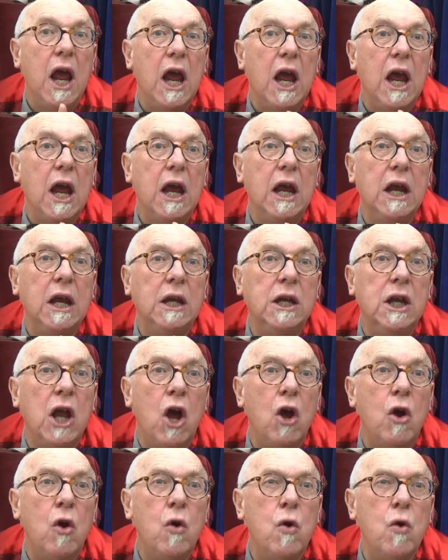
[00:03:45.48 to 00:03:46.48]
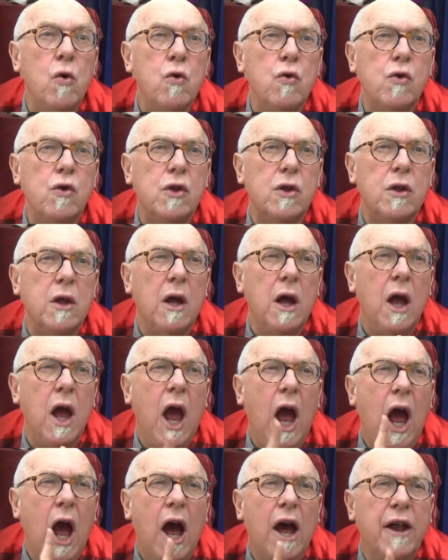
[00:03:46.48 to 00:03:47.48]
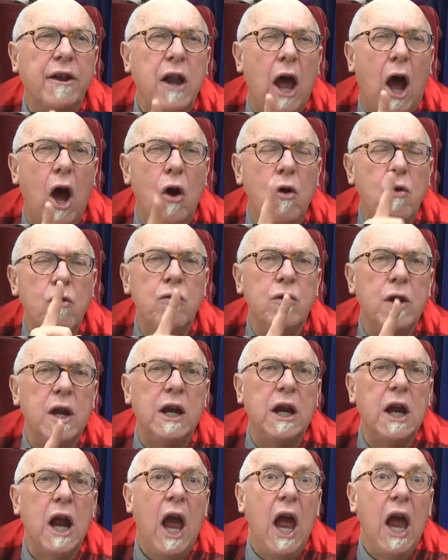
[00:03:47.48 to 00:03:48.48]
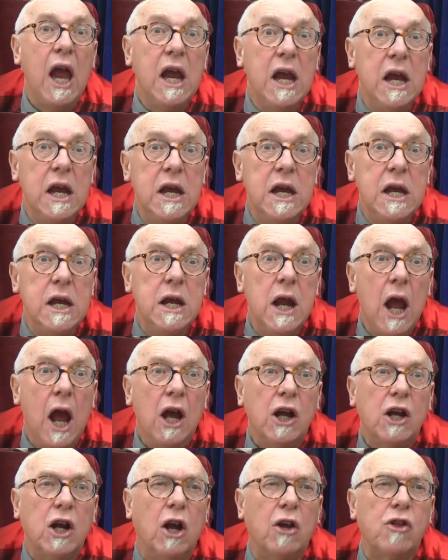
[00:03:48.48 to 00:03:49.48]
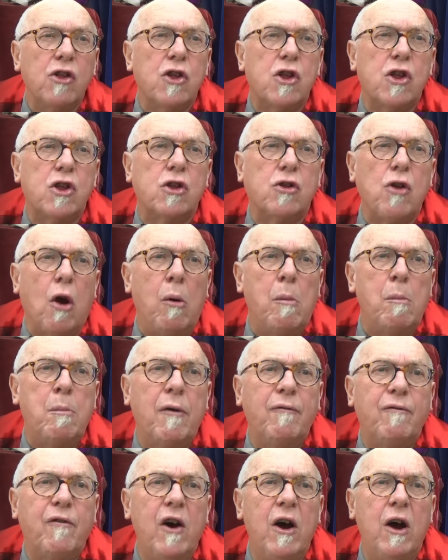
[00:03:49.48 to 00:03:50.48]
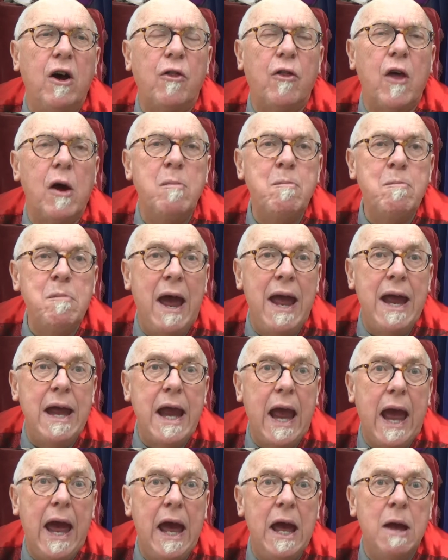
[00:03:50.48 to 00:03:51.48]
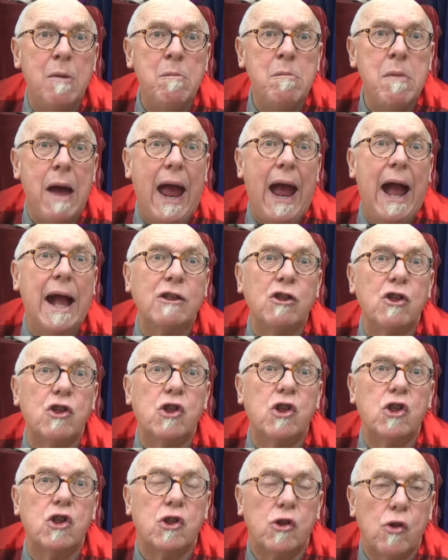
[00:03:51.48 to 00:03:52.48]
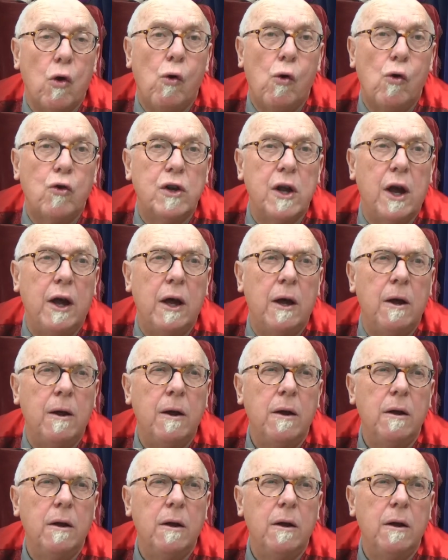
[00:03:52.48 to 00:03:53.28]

He knows, and only he can stop further mayhem and slaughter.